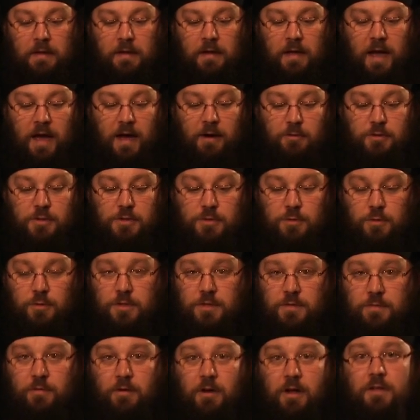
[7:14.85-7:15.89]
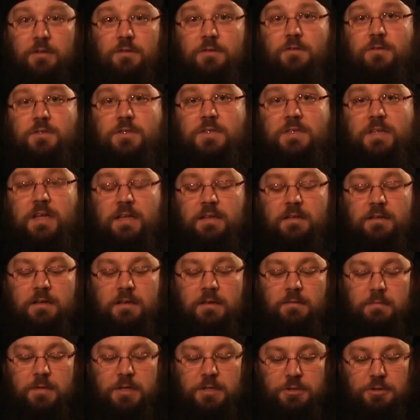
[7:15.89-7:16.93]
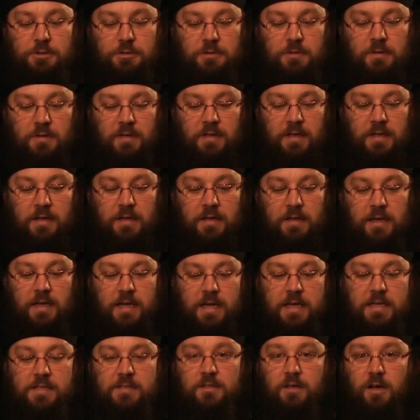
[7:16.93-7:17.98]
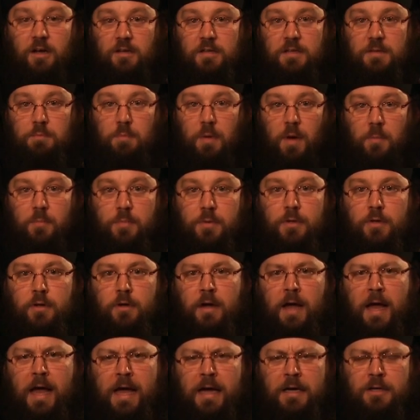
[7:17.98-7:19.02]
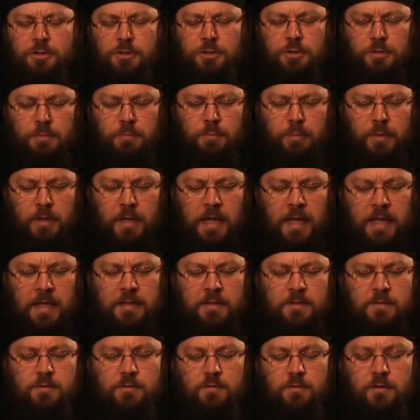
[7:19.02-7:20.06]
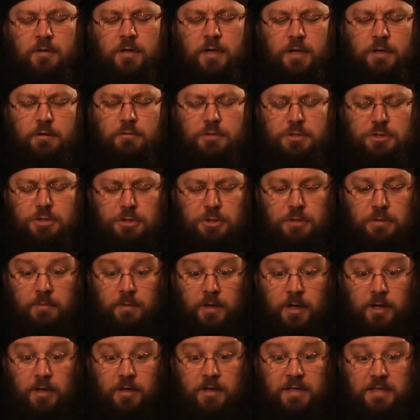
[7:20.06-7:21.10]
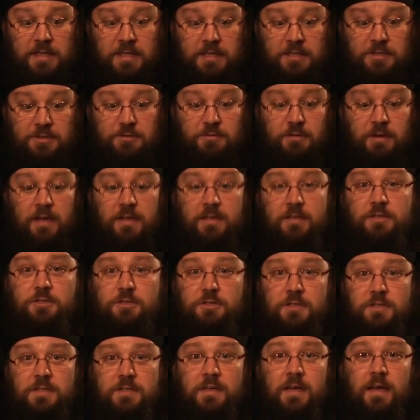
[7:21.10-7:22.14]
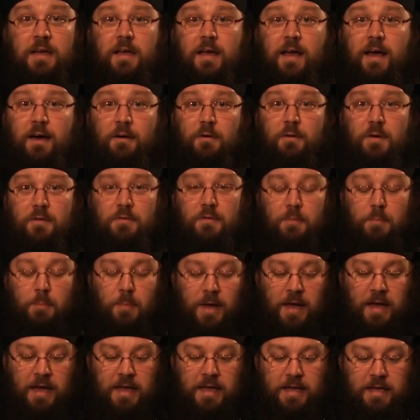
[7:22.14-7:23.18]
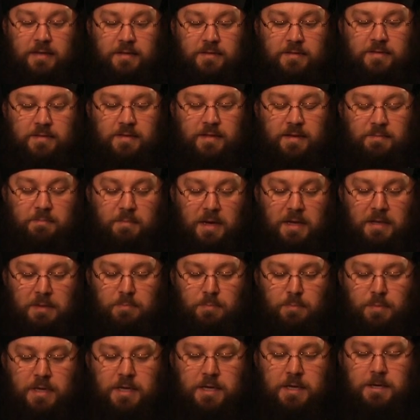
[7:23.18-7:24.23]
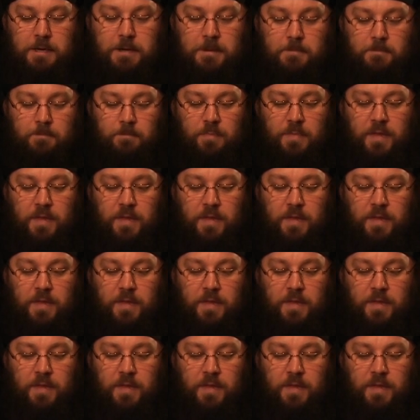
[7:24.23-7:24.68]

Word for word: Our source for understanding mission, then, is not in popular action plans or Christian marketing strategies, however pious they might be.